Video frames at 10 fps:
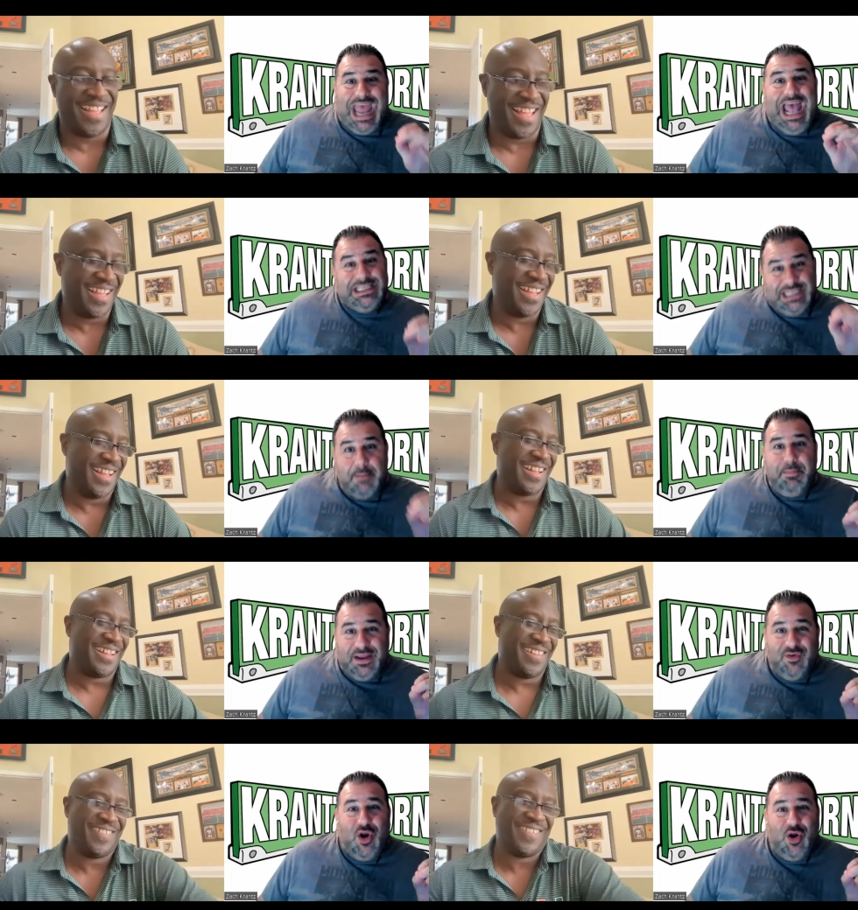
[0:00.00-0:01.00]
Speaker 1: dad's that big
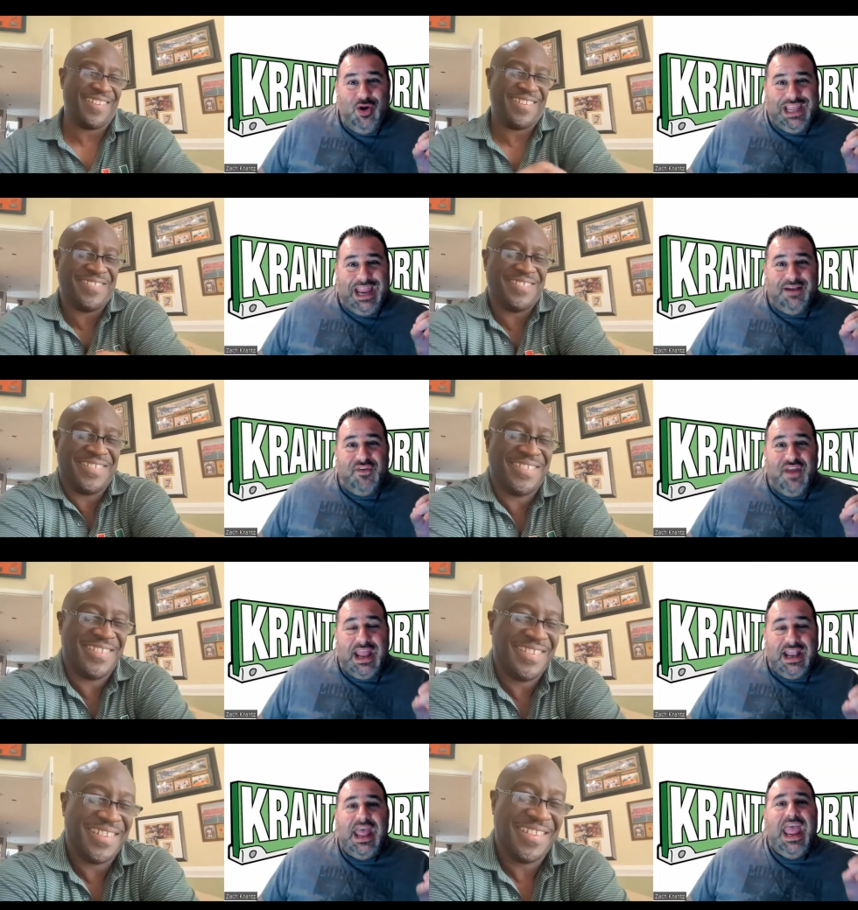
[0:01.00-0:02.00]
of a hurricane
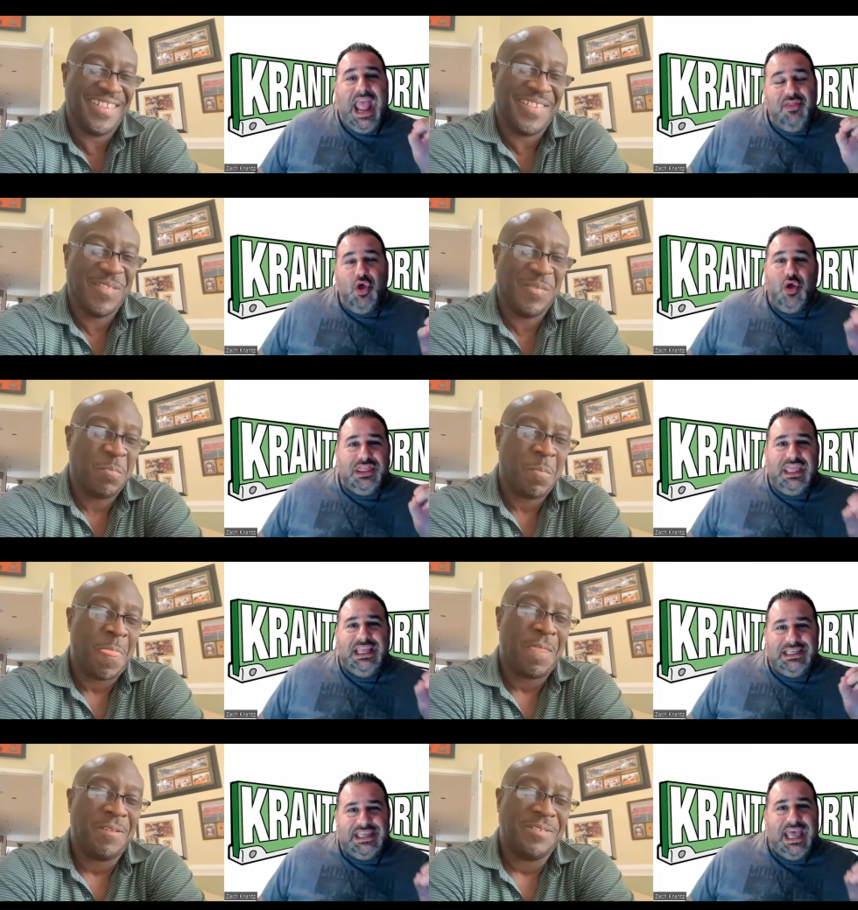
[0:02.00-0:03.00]
fan. And the only thing
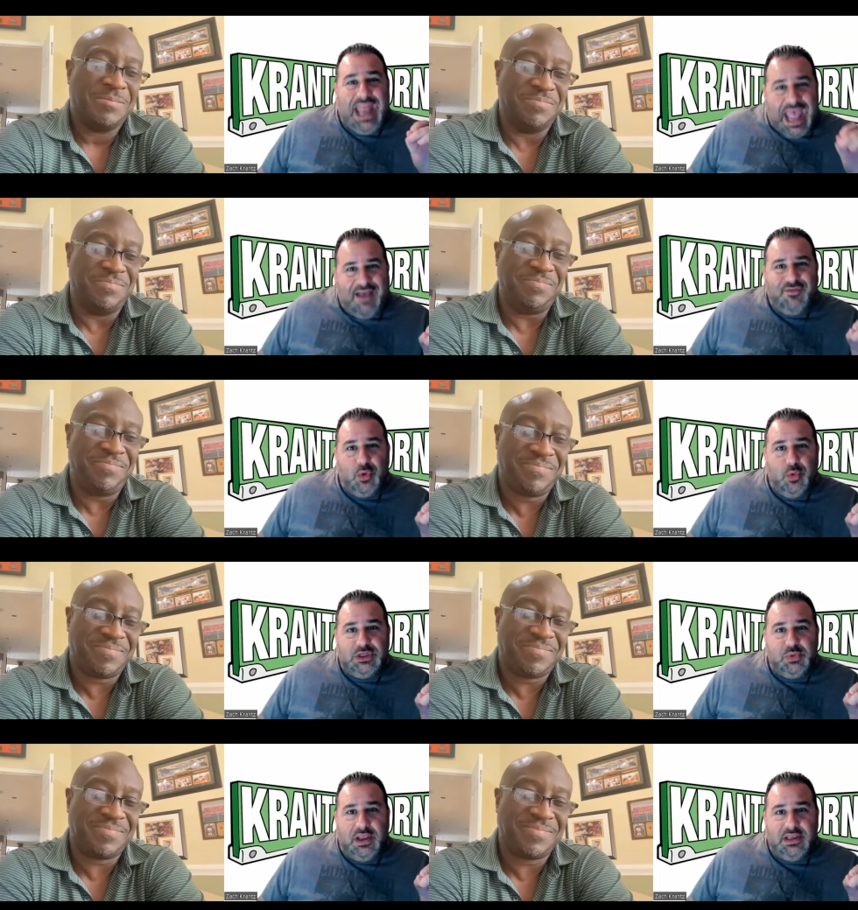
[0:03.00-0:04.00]
he said
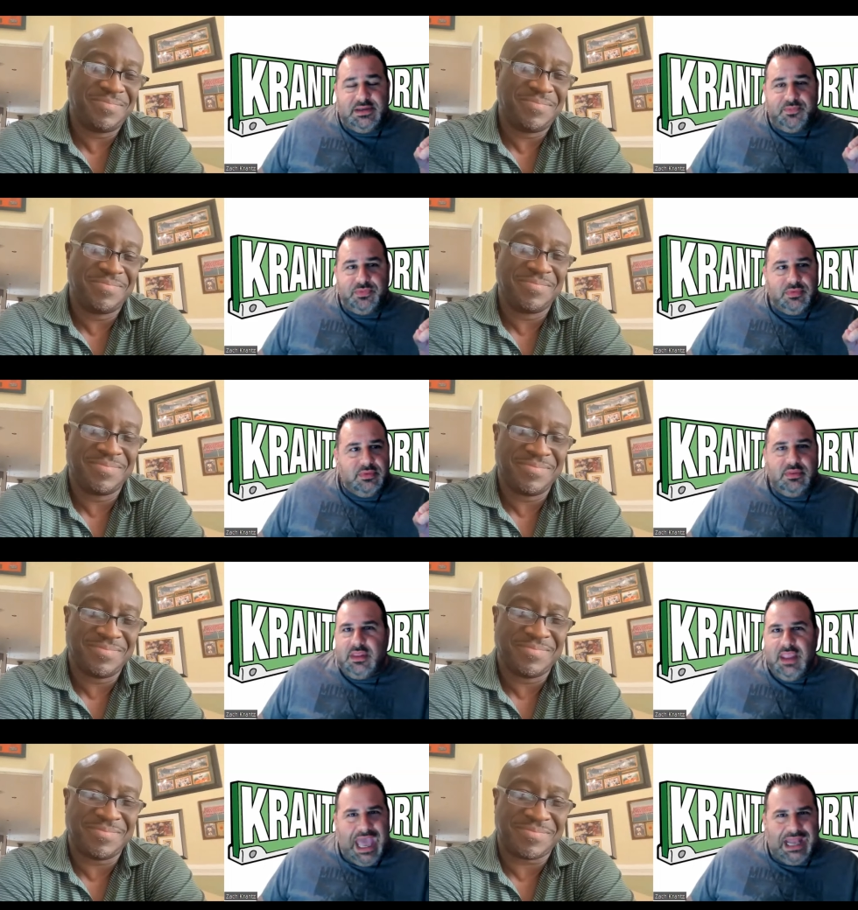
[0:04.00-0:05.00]
afterwards was,
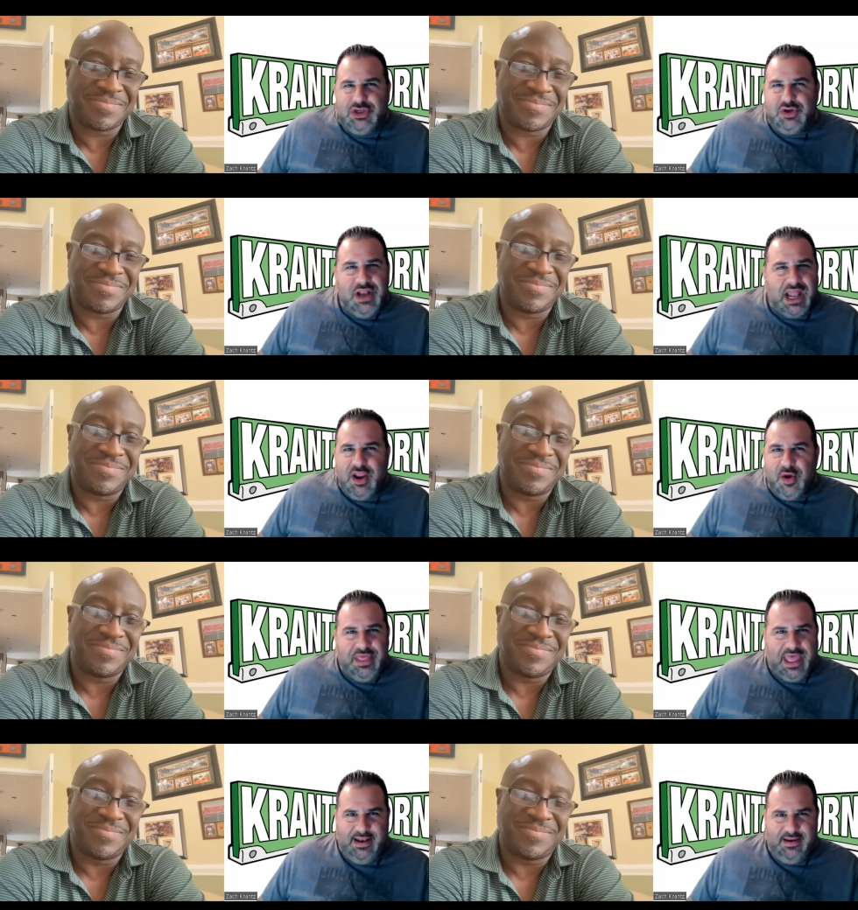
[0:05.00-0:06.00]
How did you not know
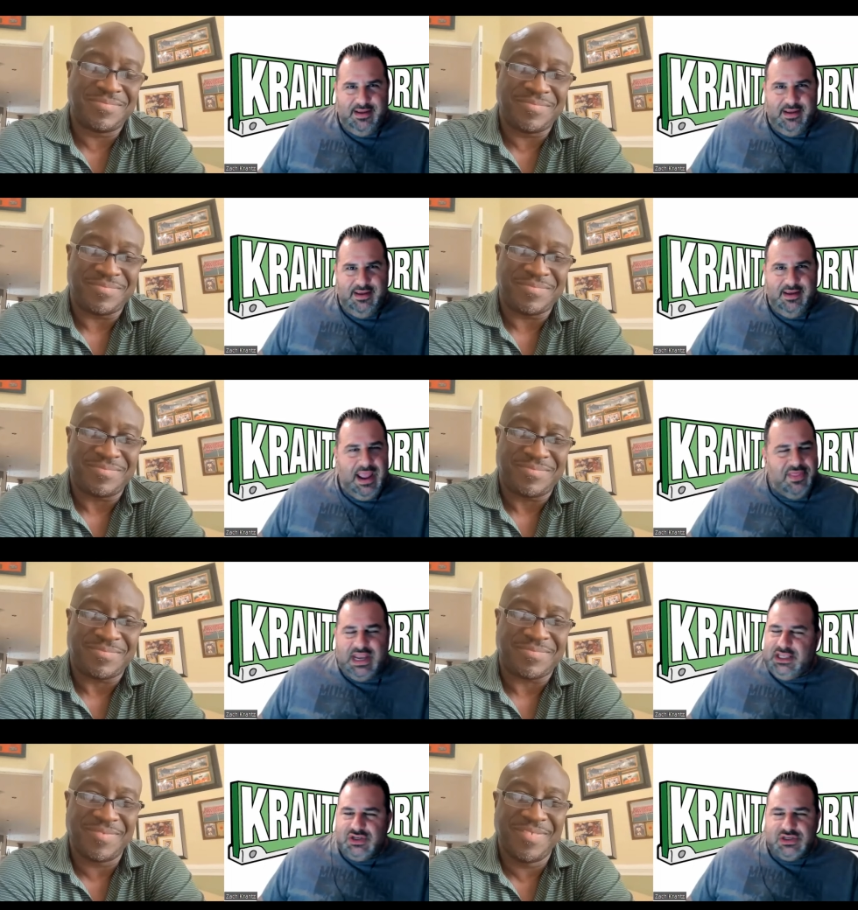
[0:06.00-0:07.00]
that? and then
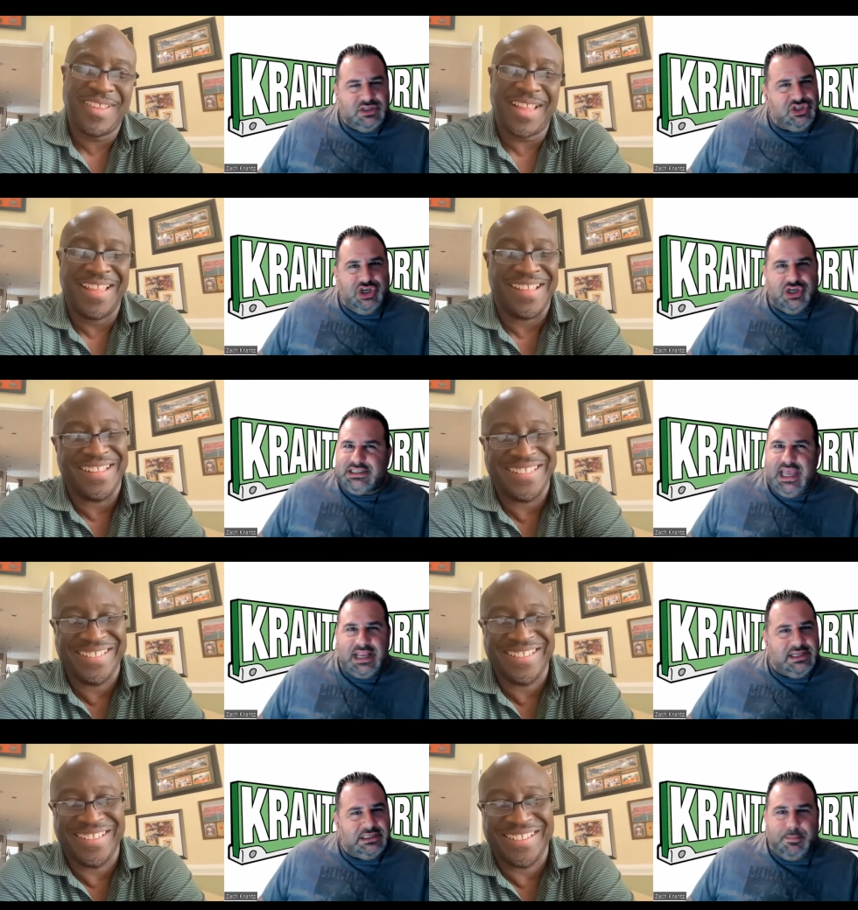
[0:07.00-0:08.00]
he just shook his head
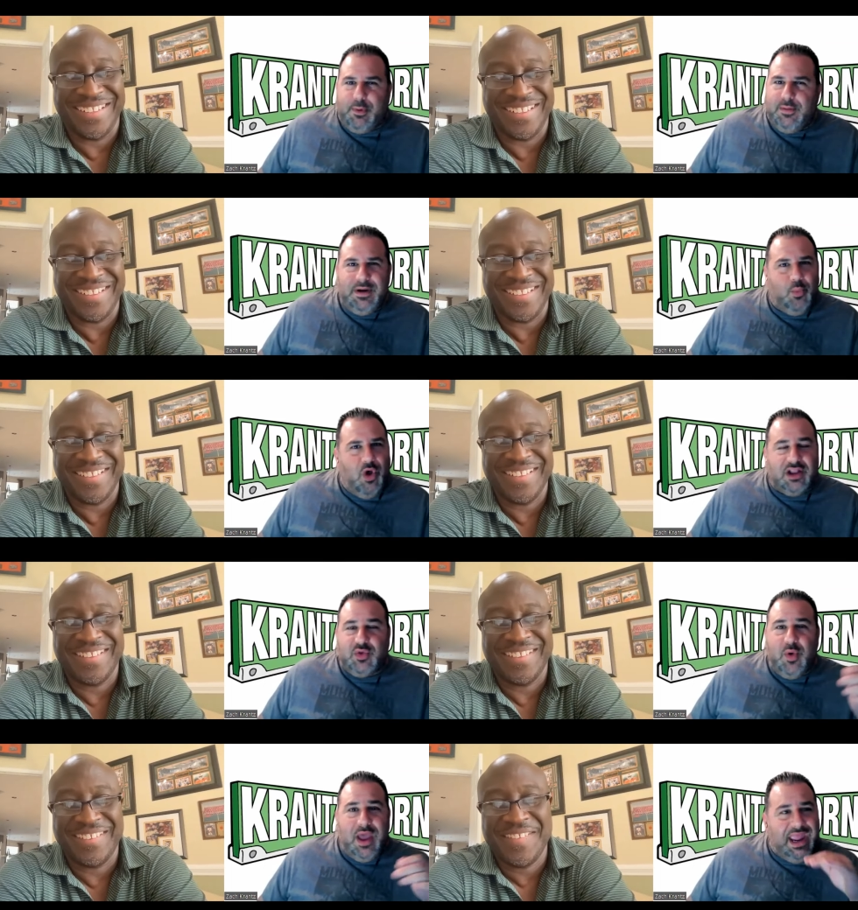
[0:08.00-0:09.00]
in disappointment and walked
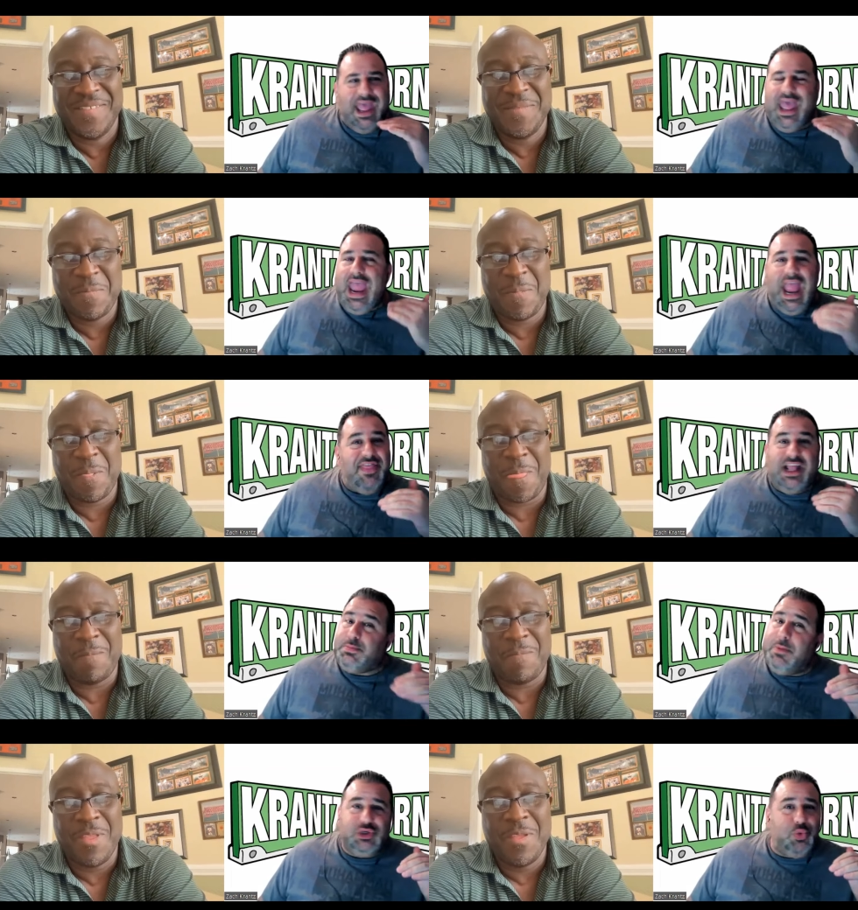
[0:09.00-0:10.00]
away. And that's
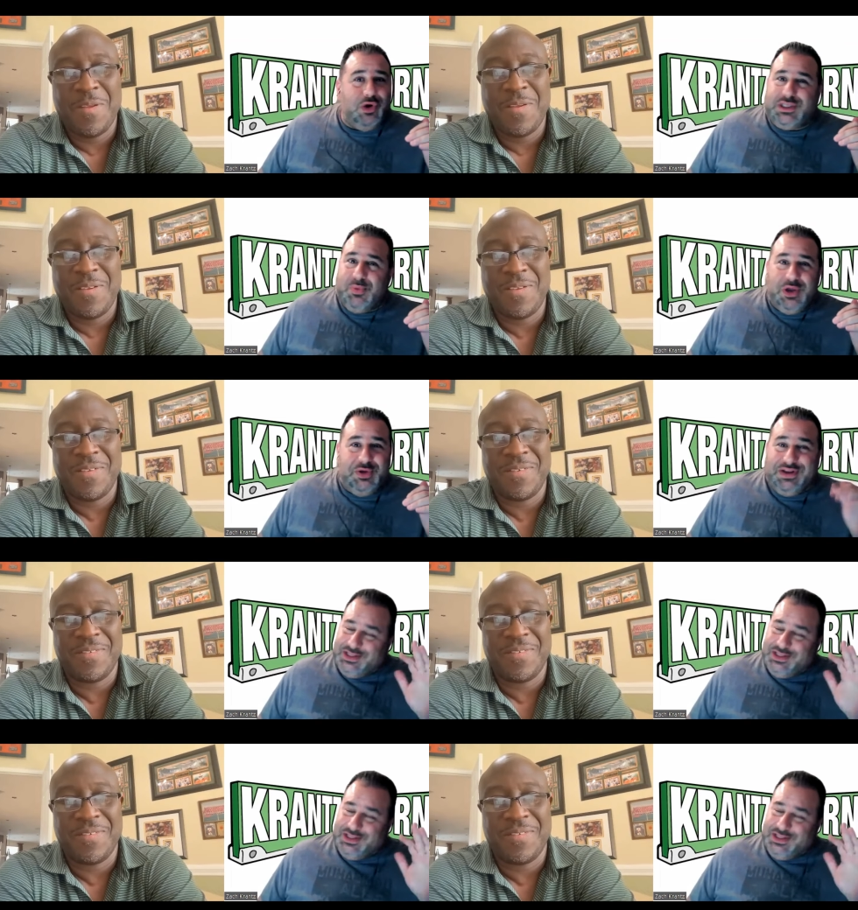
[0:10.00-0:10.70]
much worse than what you